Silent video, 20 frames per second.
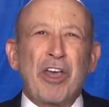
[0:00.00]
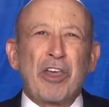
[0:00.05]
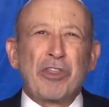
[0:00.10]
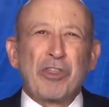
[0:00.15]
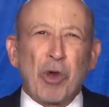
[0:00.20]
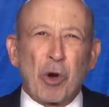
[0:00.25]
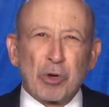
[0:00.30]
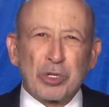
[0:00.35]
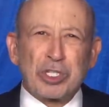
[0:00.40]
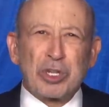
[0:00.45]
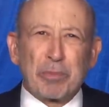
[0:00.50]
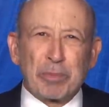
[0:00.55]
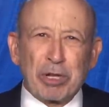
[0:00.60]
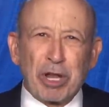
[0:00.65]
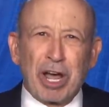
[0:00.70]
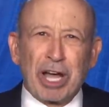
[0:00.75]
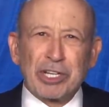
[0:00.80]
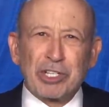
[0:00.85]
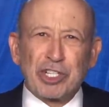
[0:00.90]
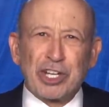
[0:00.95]
those
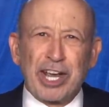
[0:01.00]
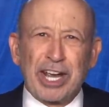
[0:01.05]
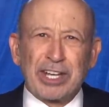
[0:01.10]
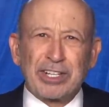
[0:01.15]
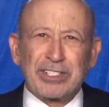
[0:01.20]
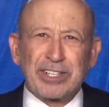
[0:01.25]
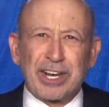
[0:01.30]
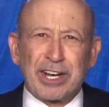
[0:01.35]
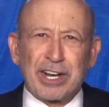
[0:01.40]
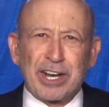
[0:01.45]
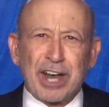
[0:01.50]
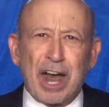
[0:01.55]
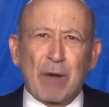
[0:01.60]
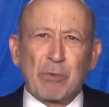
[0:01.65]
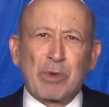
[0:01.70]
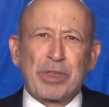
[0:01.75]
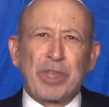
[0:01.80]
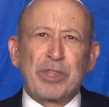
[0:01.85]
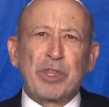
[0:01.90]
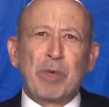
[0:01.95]
supply chains that are
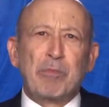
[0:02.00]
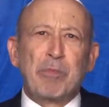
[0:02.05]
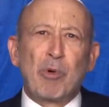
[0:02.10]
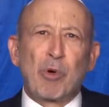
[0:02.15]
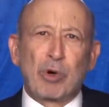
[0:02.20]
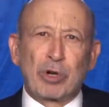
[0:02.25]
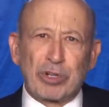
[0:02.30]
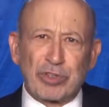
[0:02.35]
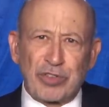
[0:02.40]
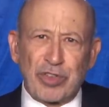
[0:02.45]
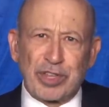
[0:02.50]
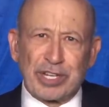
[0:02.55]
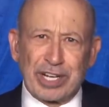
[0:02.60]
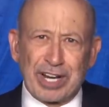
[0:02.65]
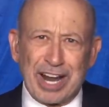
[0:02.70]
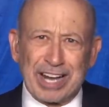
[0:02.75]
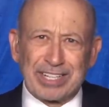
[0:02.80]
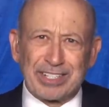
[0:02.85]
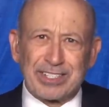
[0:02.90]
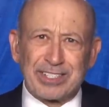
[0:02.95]
not within the borders of the
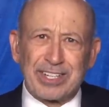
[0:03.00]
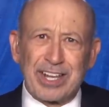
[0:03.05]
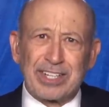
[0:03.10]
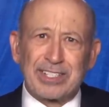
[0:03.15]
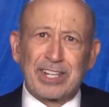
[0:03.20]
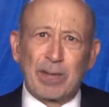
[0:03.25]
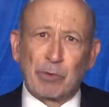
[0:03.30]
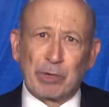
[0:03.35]
United States yeah.